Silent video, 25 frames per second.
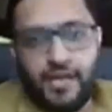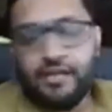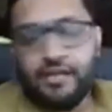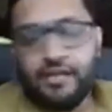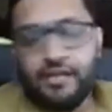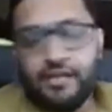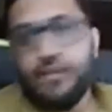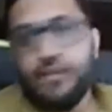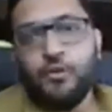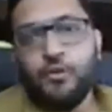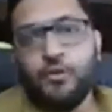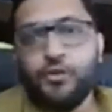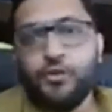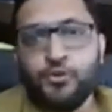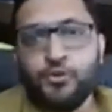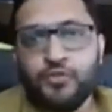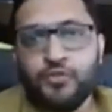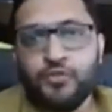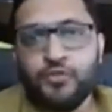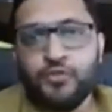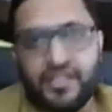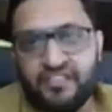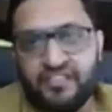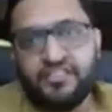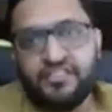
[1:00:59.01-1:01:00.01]
I really don't
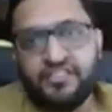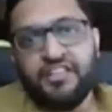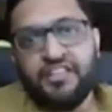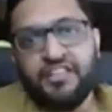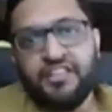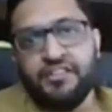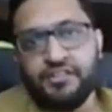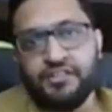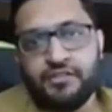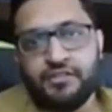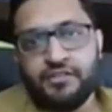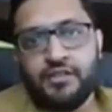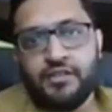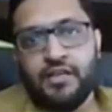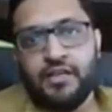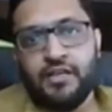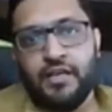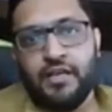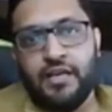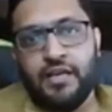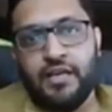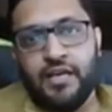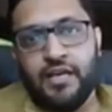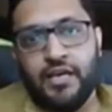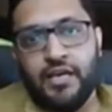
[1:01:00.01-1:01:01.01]
use any screeners
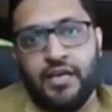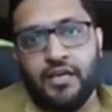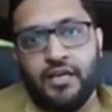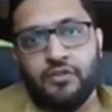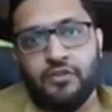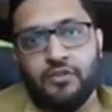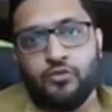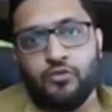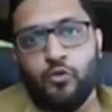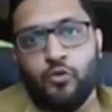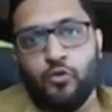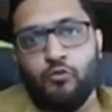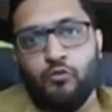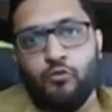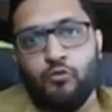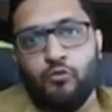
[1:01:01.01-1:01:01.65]
so